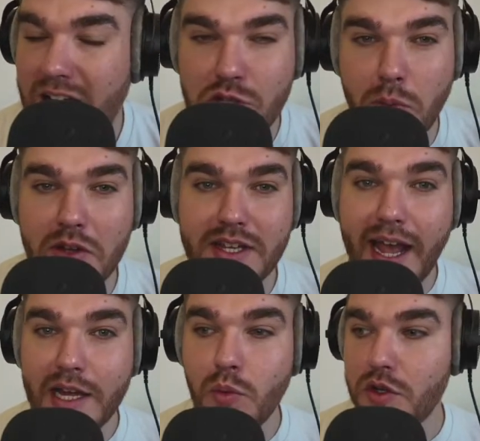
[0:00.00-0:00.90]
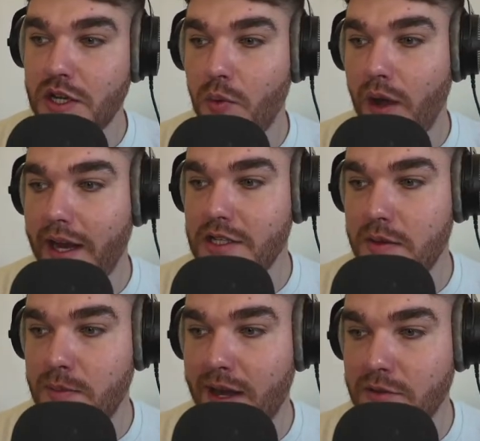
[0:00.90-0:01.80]
as almost Kane was in a way, in
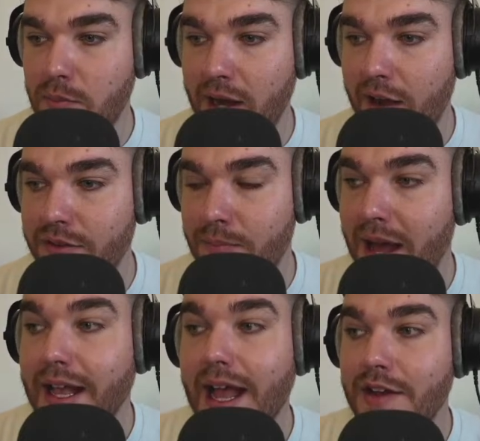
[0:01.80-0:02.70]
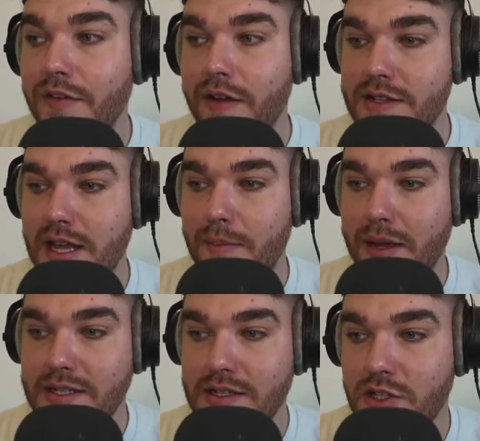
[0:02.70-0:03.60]
terms of being able to play out from the back and defend set
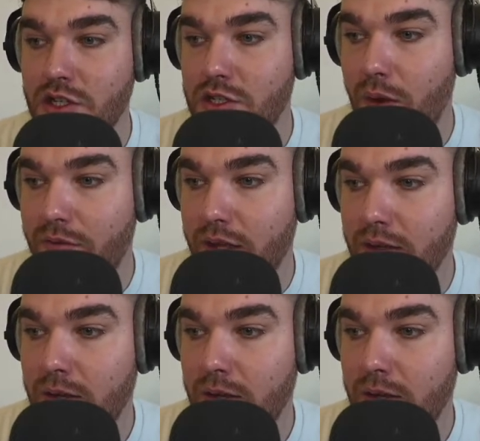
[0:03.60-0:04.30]
pieces and just do everything.